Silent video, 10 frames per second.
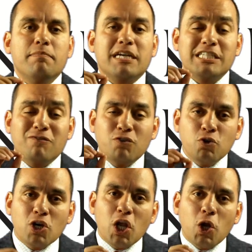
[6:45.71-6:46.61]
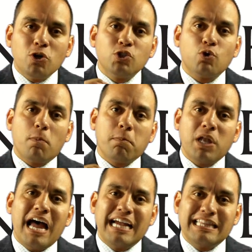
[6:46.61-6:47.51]
Because if you can learn to
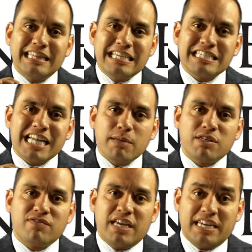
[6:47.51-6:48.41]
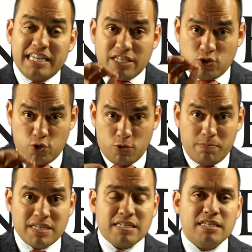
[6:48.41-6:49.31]
apply these types of techniques to your
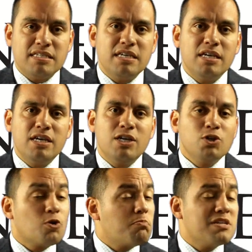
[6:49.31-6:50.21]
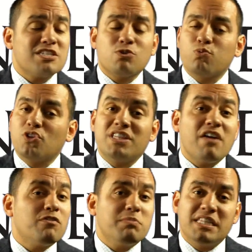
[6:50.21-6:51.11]
business will
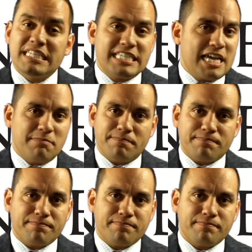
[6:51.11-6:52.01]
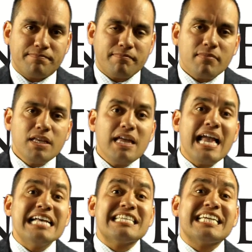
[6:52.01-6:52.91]
never be the same.
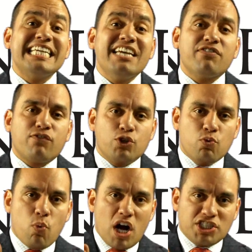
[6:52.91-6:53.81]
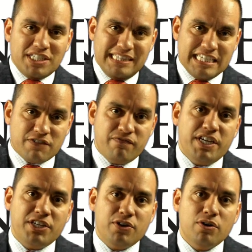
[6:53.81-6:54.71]
As a gift for you watching this
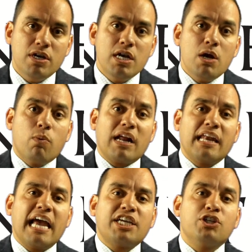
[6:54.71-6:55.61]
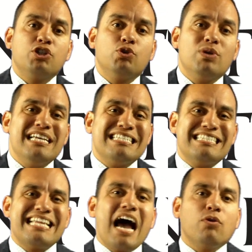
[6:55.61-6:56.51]
video, what I'd like you to do is
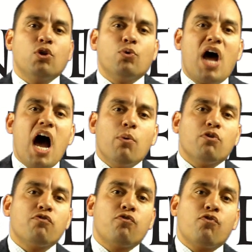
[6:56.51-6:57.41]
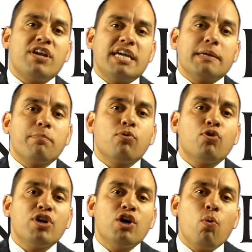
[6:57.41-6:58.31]
download our free
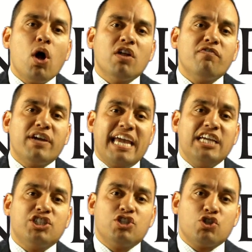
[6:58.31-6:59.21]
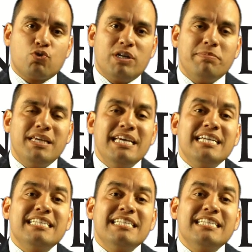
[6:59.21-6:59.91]
pre-qualification script